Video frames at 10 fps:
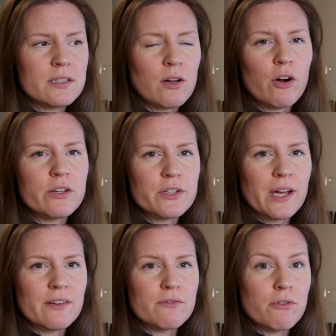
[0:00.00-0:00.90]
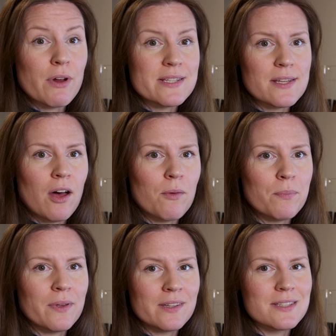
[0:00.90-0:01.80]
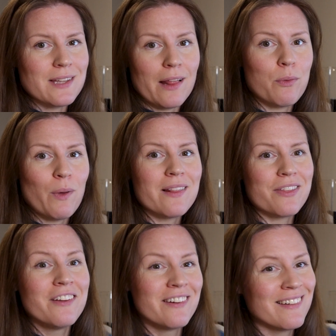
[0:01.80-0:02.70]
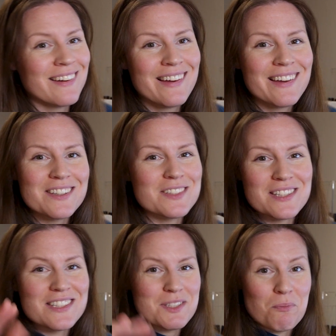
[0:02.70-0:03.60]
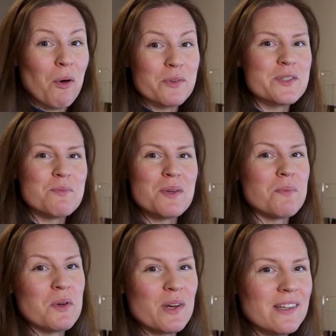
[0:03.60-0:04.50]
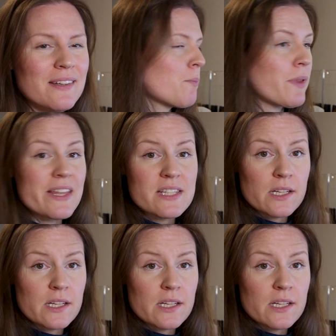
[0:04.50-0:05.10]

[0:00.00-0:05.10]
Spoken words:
It's hard to kind of dress up in Style 12 because it's supposed to be muted, but that's a